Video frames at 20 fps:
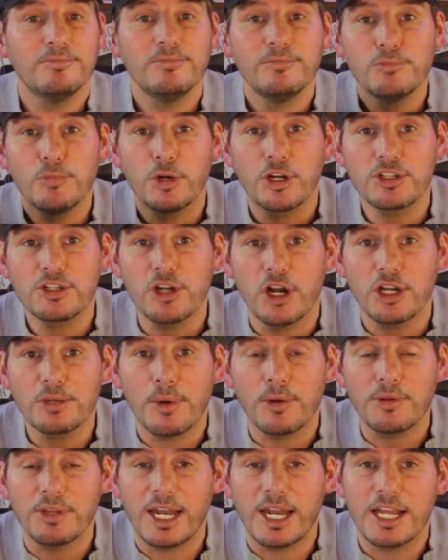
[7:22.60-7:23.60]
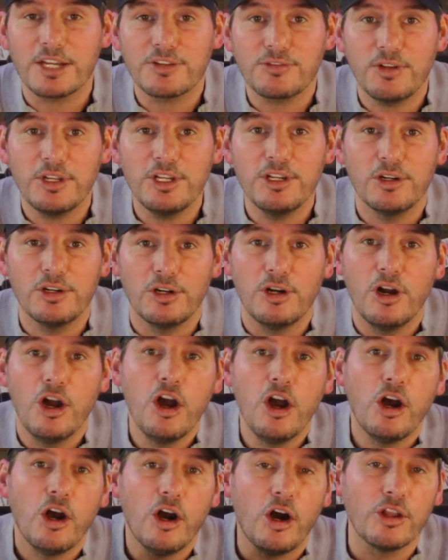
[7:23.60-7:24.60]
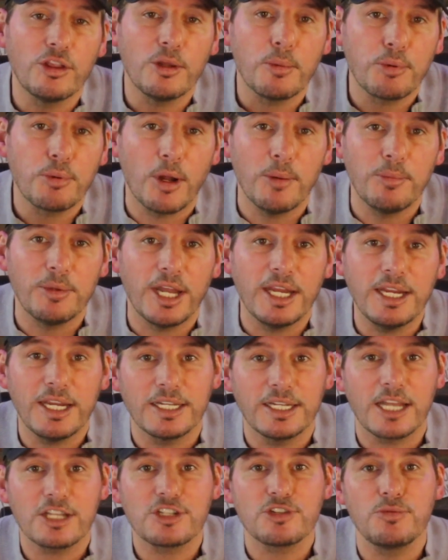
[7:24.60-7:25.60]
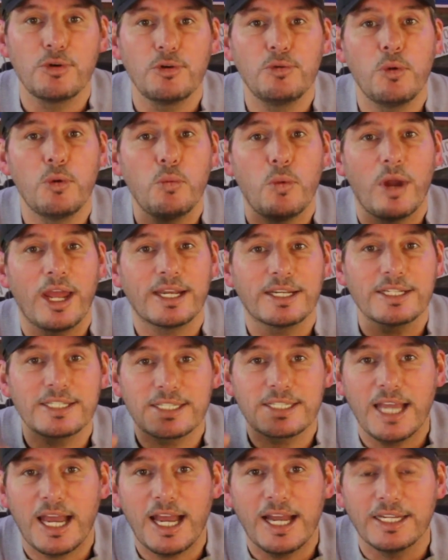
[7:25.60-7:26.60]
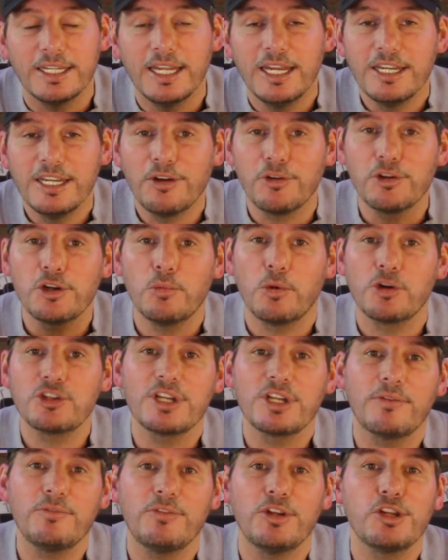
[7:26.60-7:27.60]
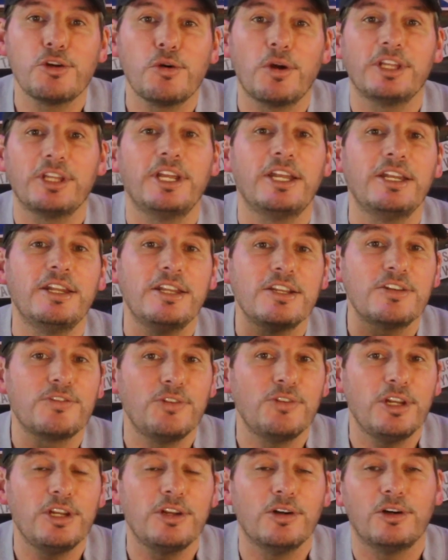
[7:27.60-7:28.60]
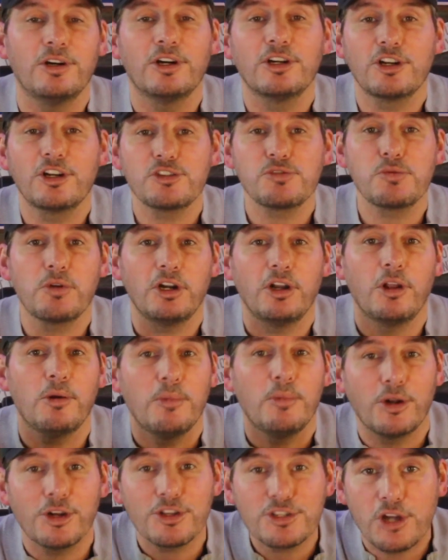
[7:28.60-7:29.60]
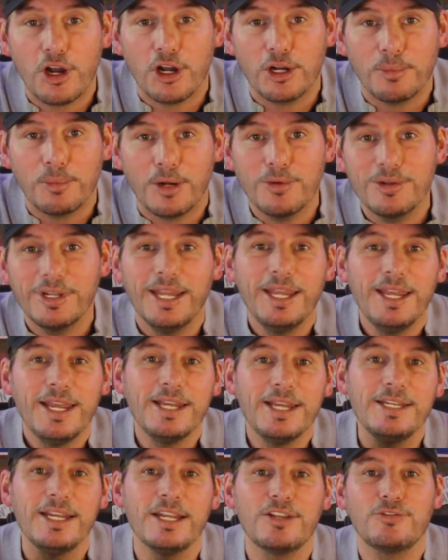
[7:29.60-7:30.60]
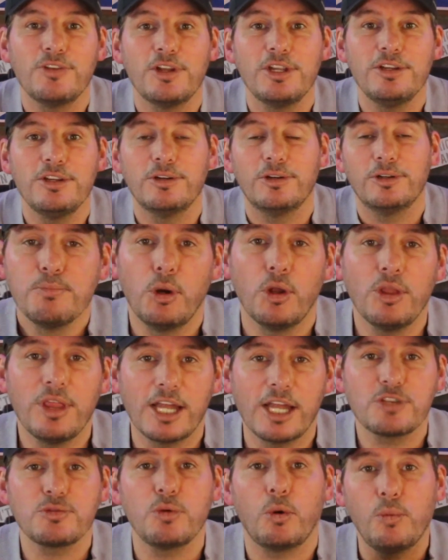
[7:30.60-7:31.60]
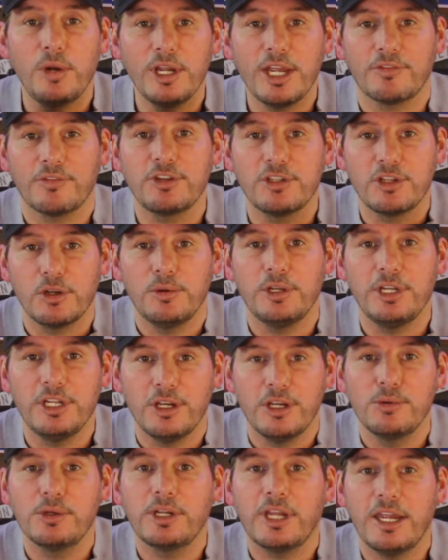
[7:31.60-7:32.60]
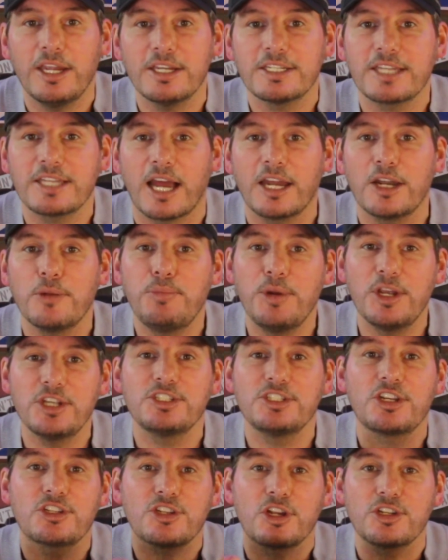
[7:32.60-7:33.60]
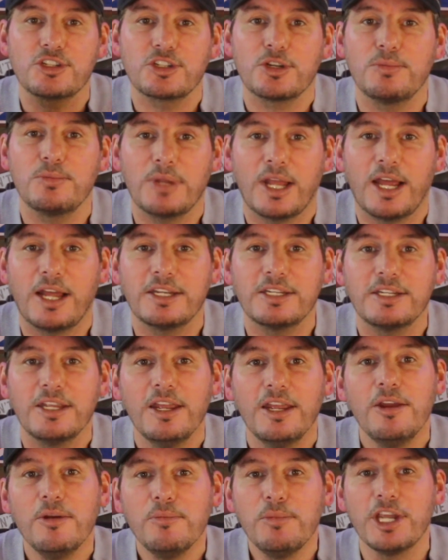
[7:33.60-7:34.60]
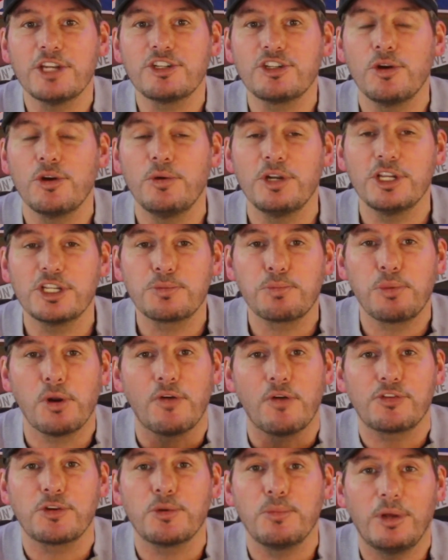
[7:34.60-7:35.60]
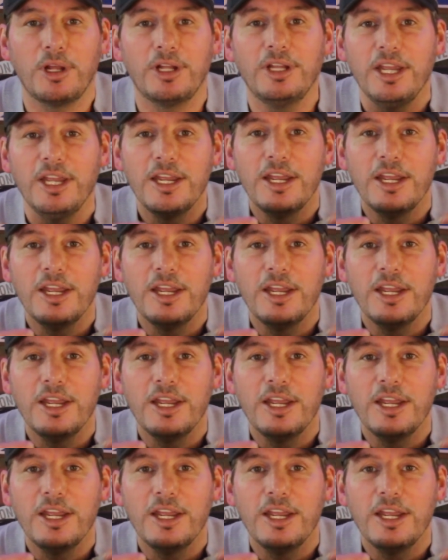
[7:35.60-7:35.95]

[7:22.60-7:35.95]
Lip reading: what I talked about in the last video on the property, and that's a rural worker's tie. Now you can watch that video at the end of this video, because we've got a lot more to talk about in this video. But that's what we have to do in the UK: start a business on some land, make sure that it's profitable